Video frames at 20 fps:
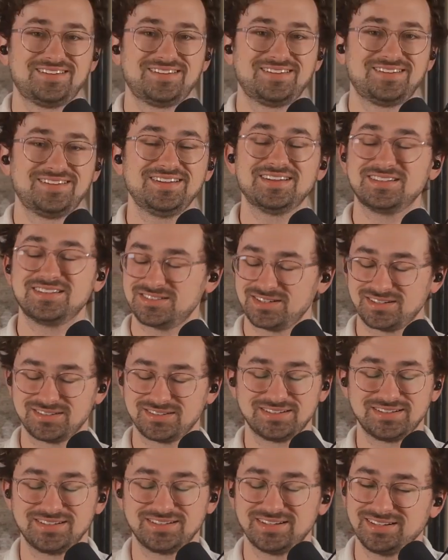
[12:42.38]
It
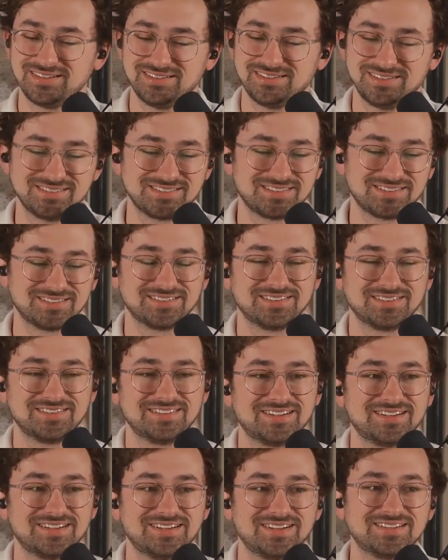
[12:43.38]
certainly did. It certainly
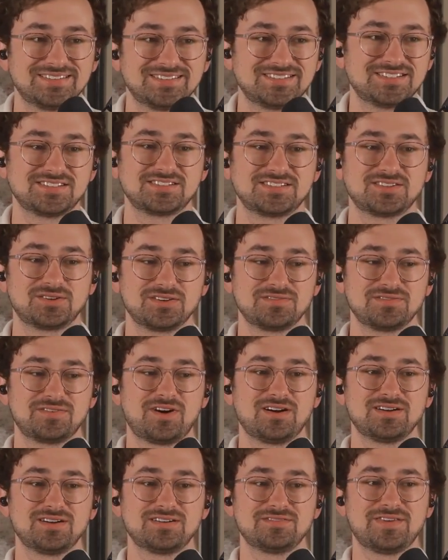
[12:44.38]
did. And it's just sort of
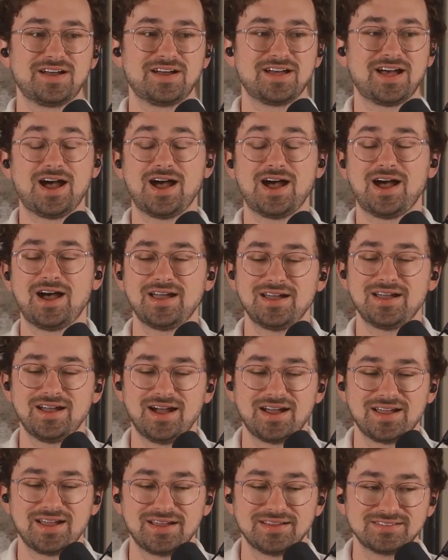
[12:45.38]
hard to
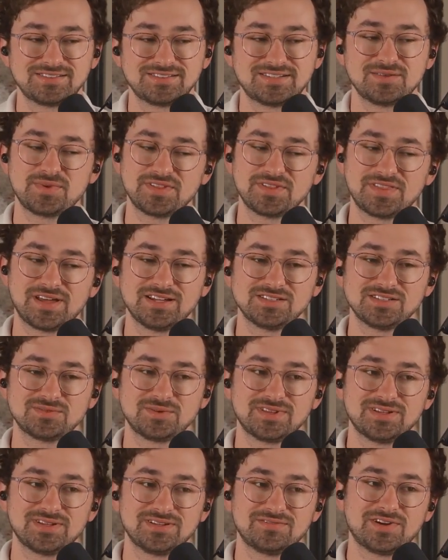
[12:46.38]
I sympathize
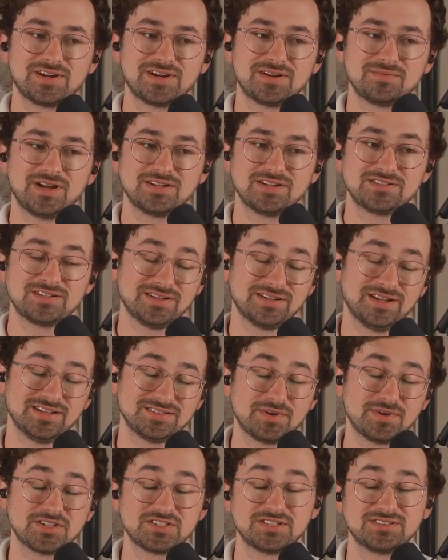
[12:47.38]
with it very much
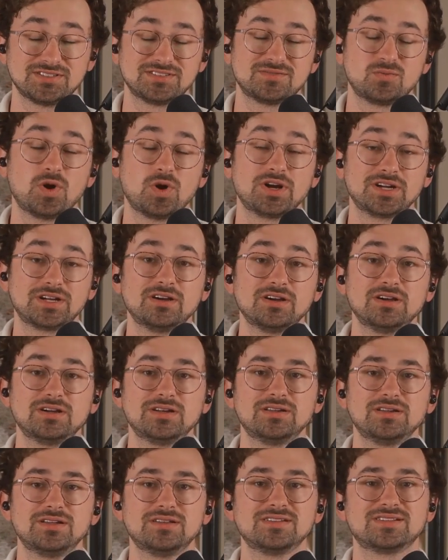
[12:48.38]
as one
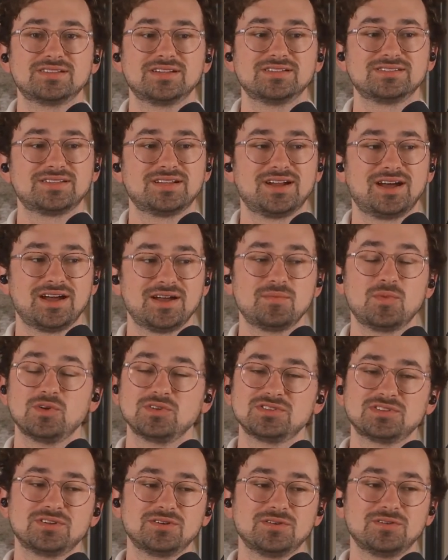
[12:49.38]
could, in the sense that I'm
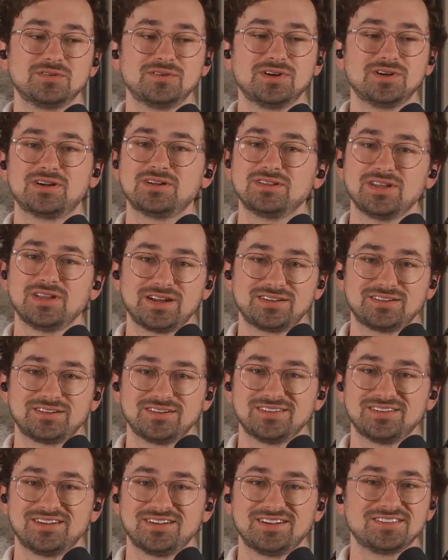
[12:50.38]
also a
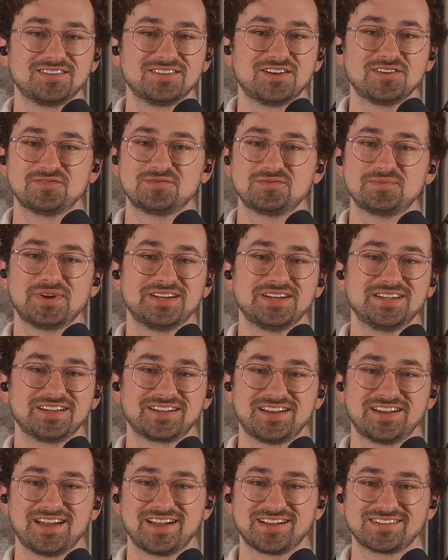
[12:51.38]
collector. I love my
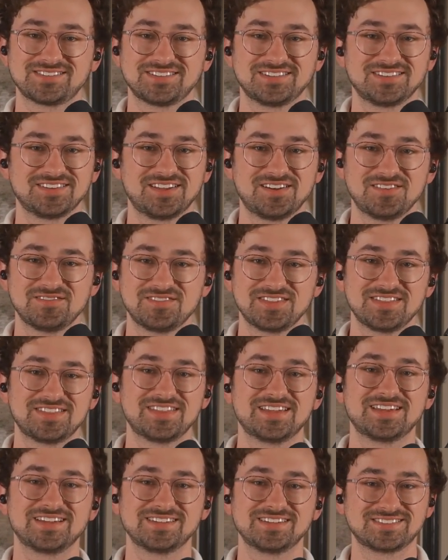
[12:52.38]
knickknacks. I love the
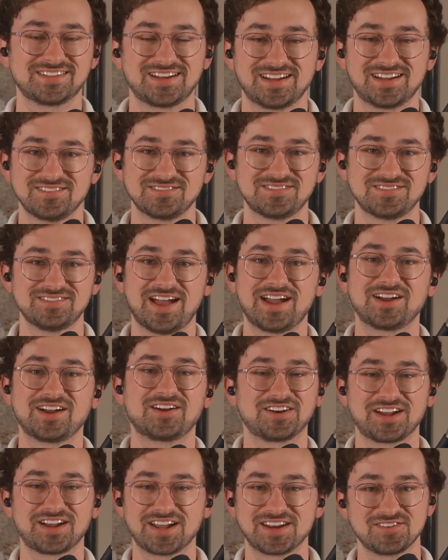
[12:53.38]
things that I've
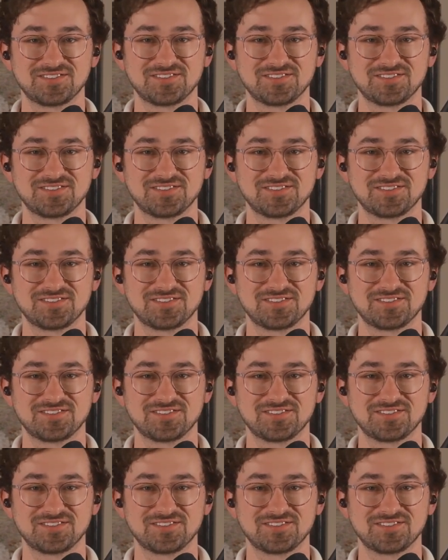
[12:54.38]
aggregated over